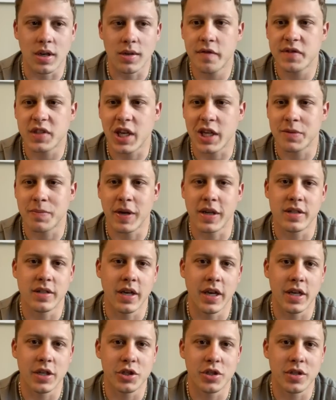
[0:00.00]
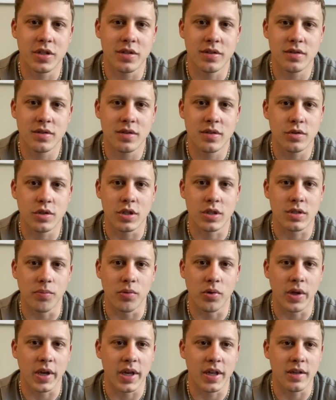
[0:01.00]
expectations, just
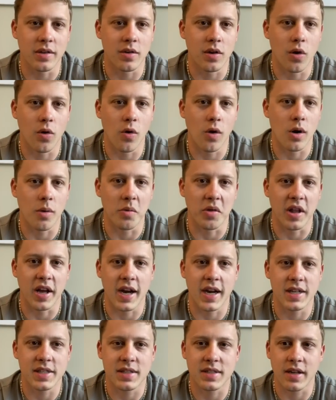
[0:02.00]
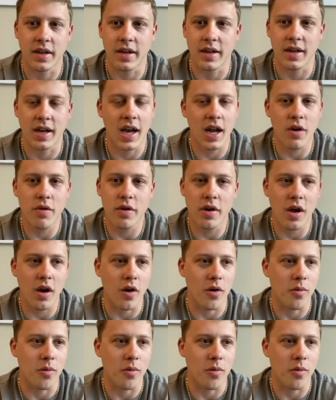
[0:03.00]
blatant horrible eyesight. I don't know,